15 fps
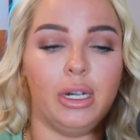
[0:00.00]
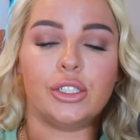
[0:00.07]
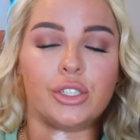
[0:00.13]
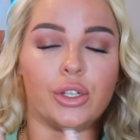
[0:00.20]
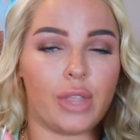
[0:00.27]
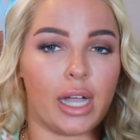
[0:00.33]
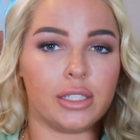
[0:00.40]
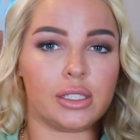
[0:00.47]

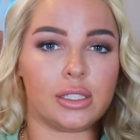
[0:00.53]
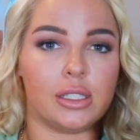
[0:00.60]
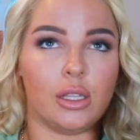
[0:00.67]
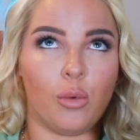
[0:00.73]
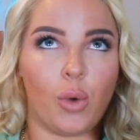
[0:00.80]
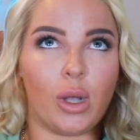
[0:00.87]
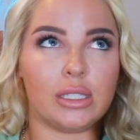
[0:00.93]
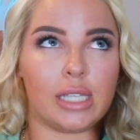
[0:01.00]
So that's the
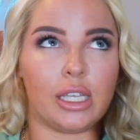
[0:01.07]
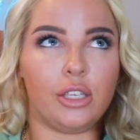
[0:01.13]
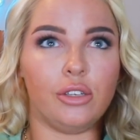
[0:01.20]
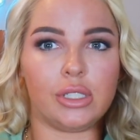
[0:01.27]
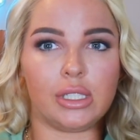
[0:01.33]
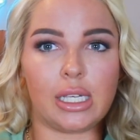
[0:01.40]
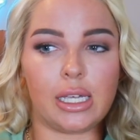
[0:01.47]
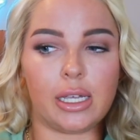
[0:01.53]
ones like you
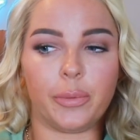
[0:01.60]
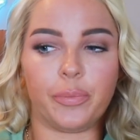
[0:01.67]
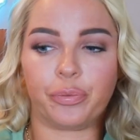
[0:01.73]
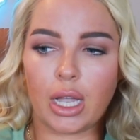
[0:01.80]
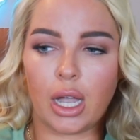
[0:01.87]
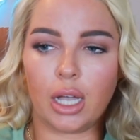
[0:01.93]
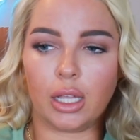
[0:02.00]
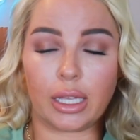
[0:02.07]
see,
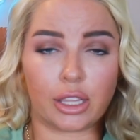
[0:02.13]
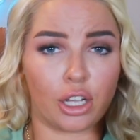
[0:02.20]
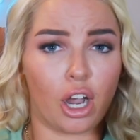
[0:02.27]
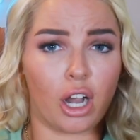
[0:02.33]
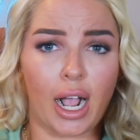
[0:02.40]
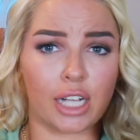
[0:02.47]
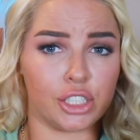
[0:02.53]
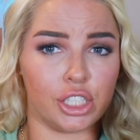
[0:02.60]
like the
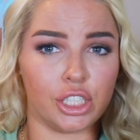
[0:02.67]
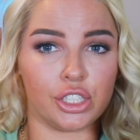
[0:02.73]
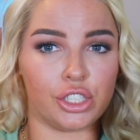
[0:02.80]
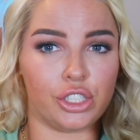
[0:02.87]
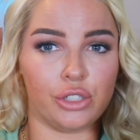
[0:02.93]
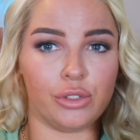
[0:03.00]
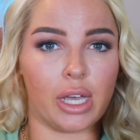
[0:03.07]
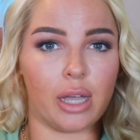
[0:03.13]
Kardashians
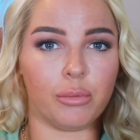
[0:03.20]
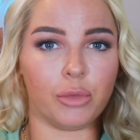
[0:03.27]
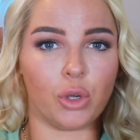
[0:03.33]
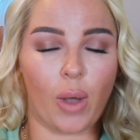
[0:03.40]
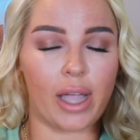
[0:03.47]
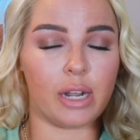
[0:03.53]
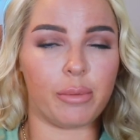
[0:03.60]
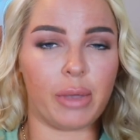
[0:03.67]
do them
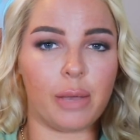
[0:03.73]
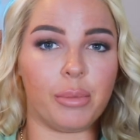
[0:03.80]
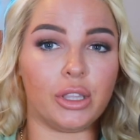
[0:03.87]
quite a bit,